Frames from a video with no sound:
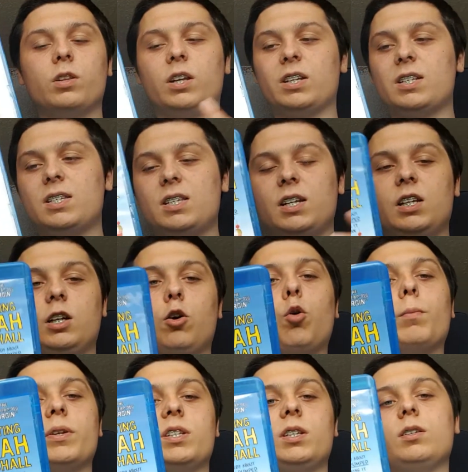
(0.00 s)
silly
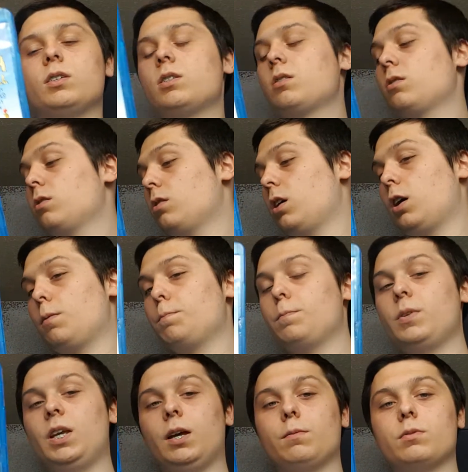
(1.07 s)
comedies.
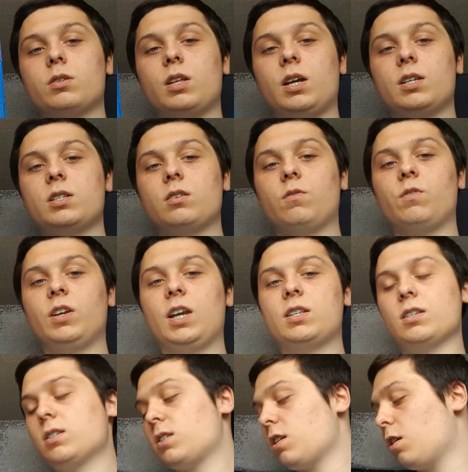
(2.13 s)
Yeah, so that is
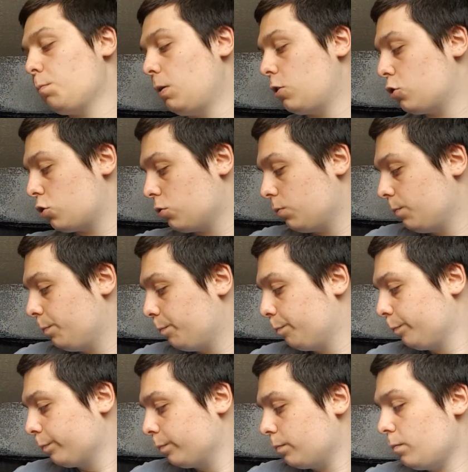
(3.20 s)
Forgetting Sarah Marshall.
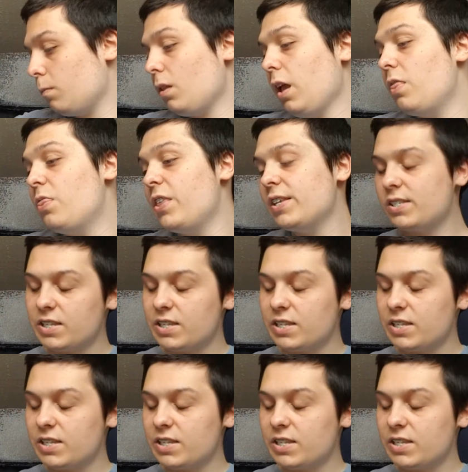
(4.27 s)
And this